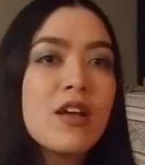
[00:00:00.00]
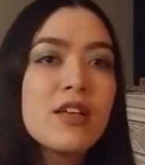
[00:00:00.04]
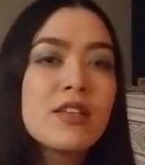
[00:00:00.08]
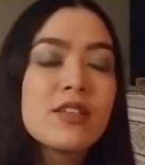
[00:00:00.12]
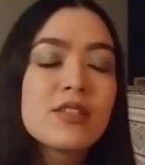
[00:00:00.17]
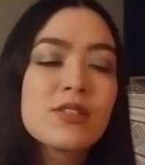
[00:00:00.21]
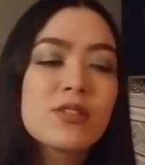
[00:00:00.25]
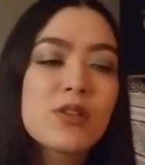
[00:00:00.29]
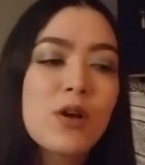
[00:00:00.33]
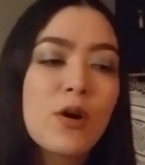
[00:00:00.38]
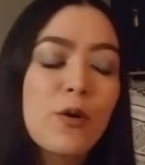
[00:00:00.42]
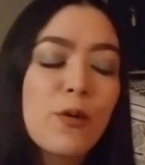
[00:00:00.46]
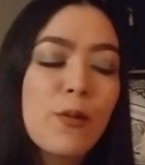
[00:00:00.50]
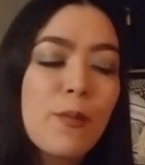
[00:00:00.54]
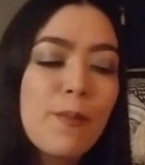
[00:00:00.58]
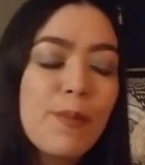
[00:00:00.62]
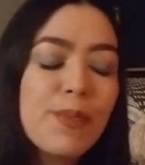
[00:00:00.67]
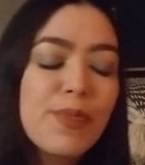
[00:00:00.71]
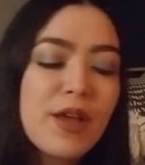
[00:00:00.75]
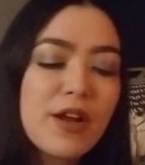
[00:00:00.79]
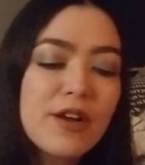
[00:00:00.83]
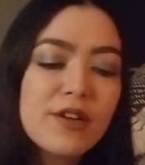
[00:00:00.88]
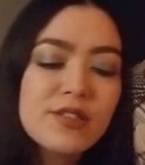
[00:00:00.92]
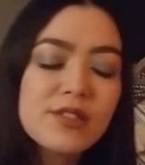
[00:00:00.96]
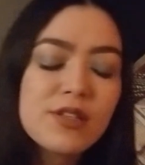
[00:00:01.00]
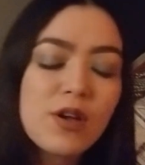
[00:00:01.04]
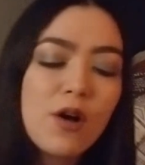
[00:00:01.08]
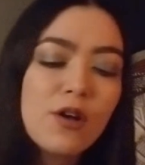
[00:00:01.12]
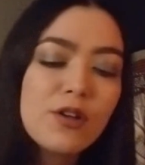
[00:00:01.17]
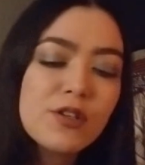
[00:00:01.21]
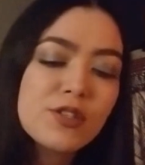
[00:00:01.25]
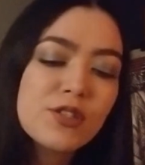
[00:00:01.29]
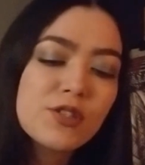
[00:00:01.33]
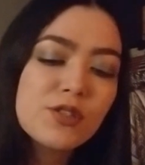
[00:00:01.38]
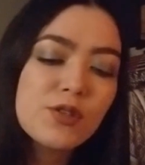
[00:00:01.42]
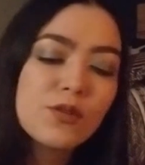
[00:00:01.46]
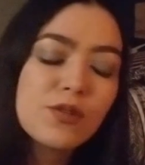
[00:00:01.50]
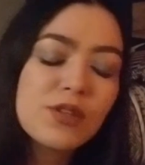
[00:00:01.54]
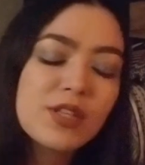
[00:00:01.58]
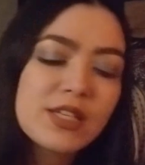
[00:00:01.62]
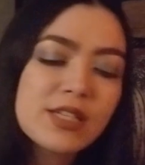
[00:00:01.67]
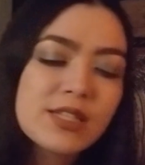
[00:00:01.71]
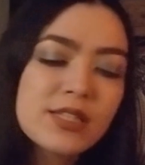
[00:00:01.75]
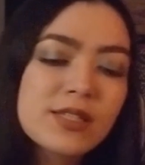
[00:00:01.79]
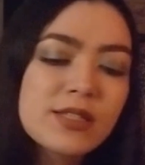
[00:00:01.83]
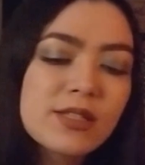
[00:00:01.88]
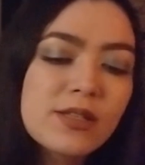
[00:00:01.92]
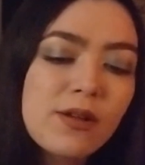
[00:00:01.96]
So, there's also
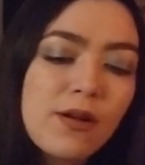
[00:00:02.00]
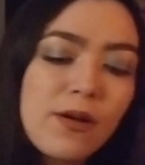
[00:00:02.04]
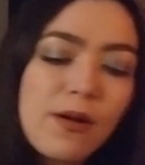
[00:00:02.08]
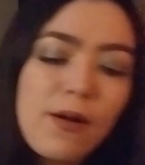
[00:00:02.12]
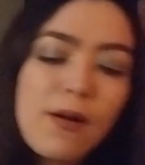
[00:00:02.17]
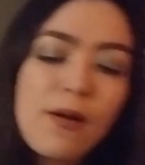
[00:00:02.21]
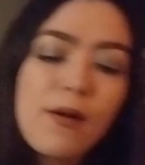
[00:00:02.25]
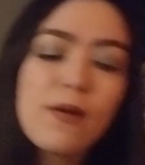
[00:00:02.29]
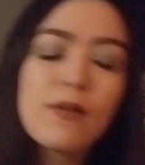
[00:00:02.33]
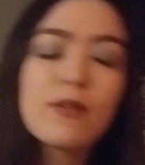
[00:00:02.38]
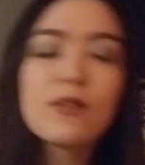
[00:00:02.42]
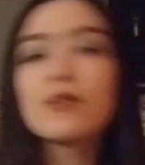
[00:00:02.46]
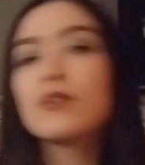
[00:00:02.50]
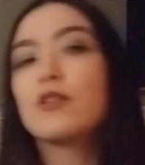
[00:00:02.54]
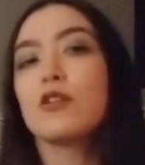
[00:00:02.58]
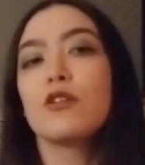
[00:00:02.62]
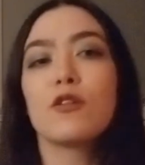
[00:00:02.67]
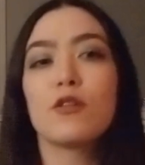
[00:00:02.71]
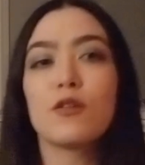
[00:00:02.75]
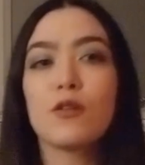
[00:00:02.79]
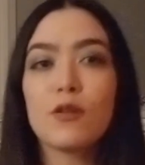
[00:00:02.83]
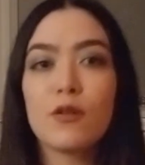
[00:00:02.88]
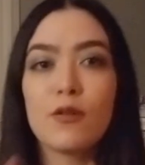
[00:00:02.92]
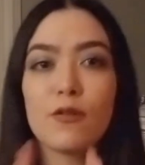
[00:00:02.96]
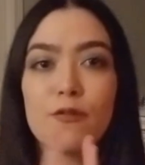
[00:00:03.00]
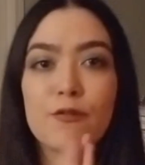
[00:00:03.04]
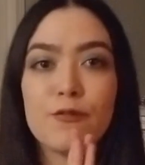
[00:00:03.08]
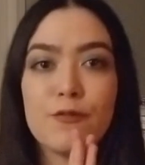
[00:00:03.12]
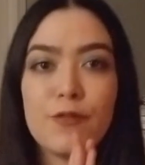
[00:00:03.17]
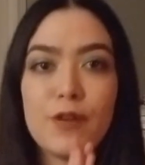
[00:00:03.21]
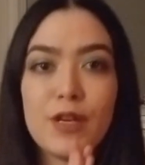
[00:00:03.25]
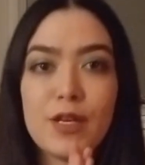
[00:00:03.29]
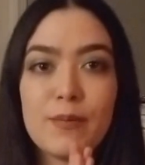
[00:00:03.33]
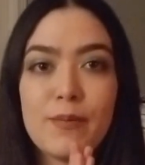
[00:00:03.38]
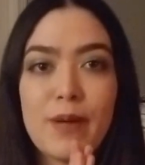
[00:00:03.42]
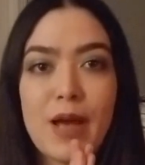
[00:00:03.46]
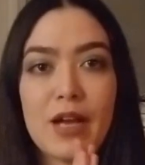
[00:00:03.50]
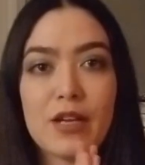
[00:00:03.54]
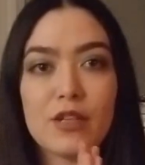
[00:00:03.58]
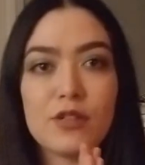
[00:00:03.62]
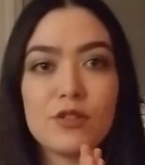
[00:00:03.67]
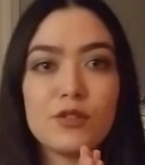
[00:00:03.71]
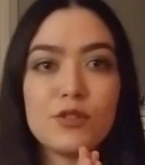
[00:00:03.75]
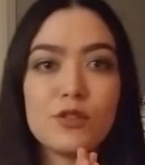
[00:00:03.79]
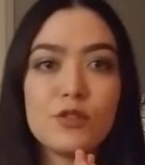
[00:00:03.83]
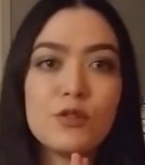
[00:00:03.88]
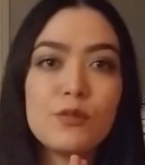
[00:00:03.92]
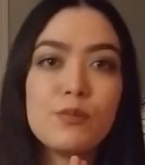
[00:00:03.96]
this little feedback
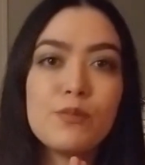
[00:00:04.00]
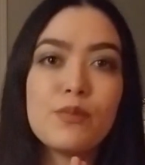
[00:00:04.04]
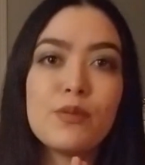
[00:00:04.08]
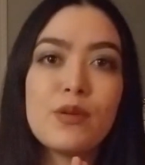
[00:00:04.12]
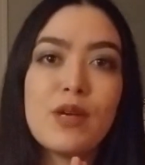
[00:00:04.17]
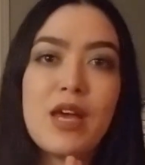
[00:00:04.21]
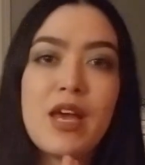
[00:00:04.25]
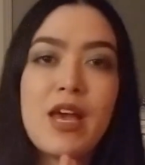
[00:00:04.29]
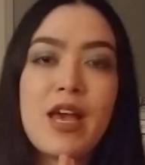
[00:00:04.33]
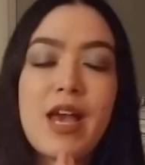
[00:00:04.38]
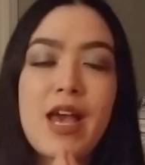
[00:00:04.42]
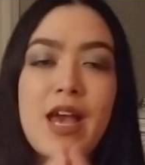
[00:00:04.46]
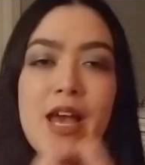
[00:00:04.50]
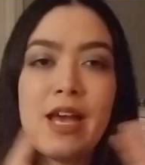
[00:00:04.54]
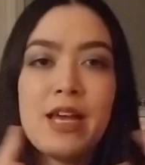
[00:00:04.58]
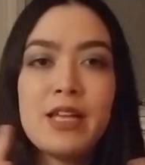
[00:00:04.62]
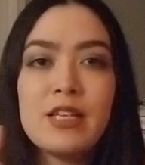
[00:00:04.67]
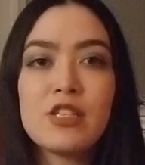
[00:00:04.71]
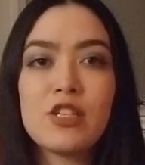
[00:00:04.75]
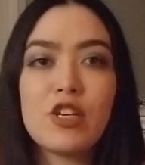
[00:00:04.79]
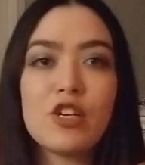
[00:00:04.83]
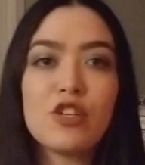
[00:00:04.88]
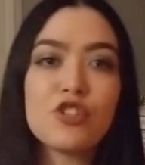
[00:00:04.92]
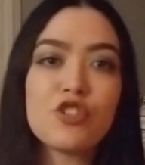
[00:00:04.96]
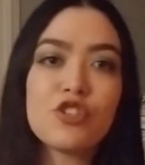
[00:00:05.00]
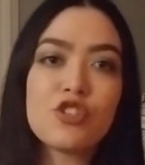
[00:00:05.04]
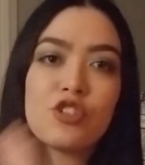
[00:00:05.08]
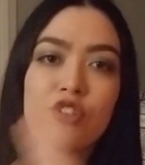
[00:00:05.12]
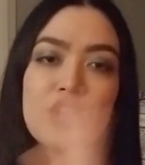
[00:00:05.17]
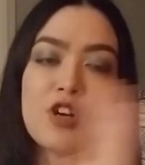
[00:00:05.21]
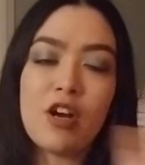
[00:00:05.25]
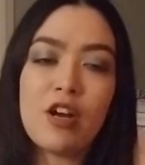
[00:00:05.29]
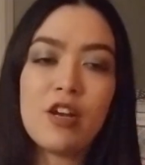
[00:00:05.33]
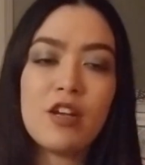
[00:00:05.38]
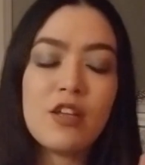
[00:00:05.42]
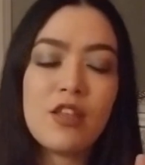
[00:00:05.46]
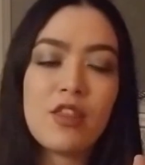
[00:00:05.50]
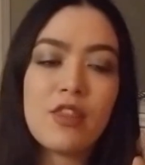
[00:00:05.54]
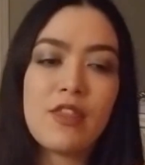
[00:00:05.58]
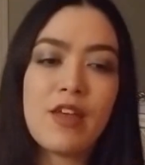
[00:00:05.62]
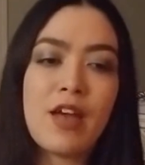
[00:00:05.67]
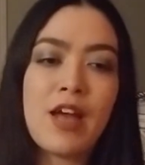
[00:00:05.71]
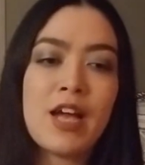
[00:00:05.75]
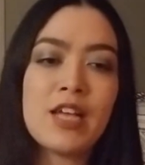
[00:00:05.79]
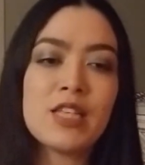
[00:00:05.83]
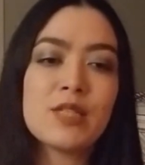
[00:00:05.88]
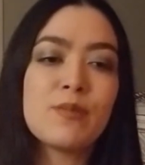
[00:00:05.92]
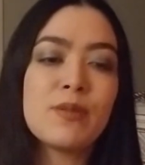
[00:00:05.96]
loop and a chart that
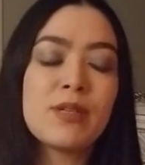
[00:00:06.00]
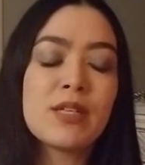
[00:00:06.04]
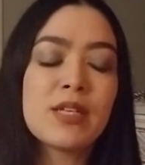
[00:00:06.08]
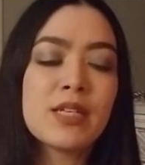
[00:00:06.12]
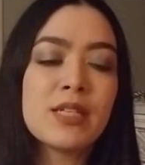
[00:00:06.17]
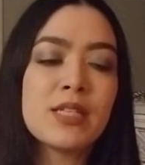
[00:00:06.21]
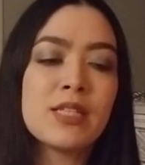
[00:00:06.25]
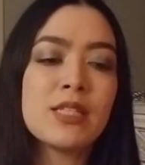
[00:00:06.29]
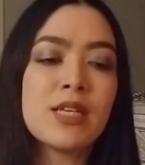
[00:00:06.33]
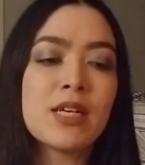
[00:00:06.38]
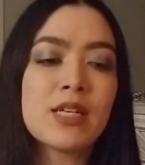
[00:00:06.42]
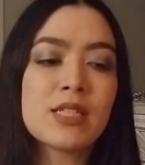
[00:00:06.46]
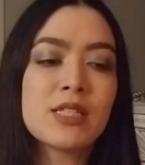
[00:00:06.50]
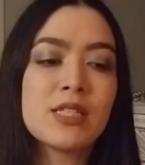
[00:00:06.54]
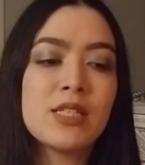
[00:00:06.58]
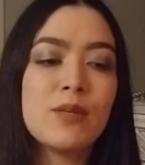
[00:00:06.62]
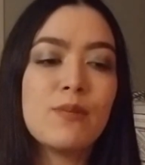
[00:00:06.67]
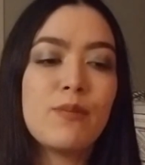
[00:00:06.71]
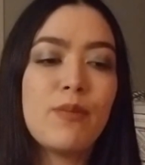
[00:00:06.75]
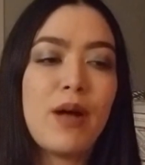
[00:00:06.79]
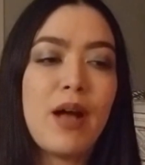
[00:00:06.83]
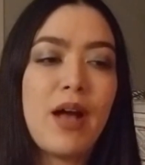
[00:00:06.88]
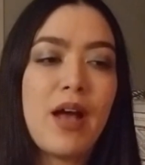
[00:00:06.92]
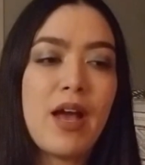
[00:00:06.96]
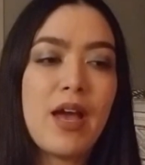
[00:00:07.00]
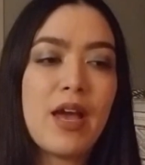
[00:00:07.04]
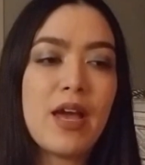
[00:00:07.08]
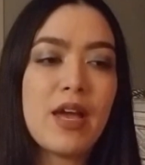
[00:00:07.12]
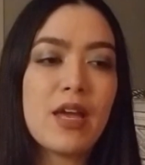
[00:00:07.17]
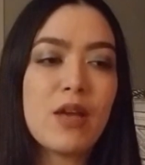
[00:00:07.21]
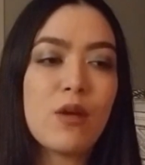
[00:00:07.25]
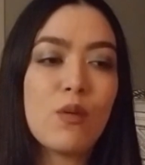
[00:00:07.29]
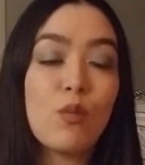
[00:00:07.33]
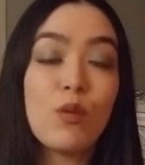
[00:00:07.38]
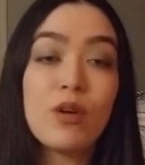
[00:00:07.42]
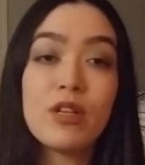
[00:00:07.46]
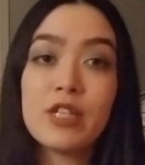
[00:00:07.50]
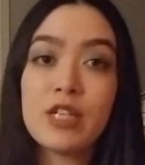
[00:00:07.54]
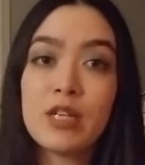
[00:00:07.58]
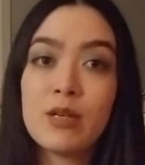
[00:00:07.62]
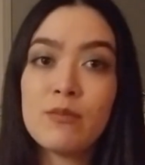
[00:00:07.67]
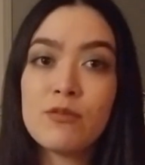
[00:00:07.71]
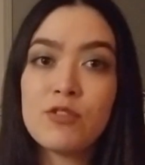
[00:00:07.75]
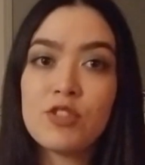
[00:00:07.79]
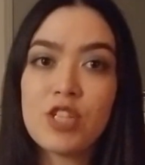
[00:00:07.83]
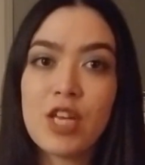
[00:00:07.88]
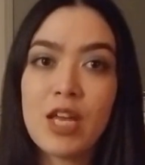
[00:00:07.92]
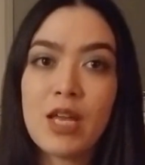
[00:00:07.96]
has been conducted by
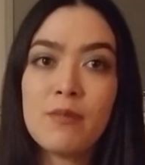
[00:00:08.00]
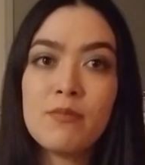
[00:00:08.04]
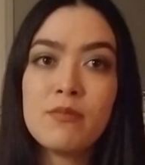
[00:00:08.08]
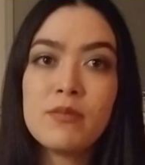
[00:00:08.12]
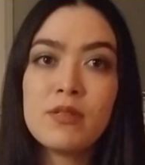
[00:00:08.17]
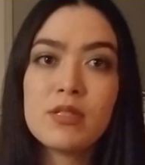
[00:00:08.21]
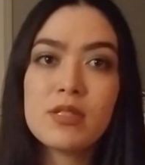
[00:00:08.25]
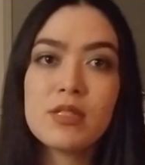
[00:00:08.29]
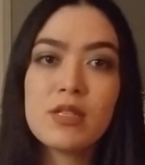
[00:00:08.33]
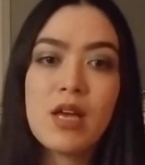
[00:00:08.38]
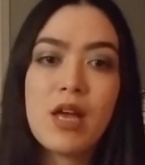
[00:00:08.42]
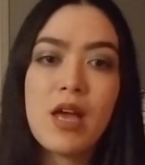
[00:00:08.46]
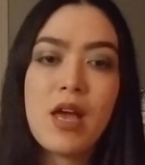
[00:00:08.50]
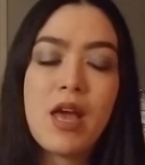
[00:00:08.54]
William James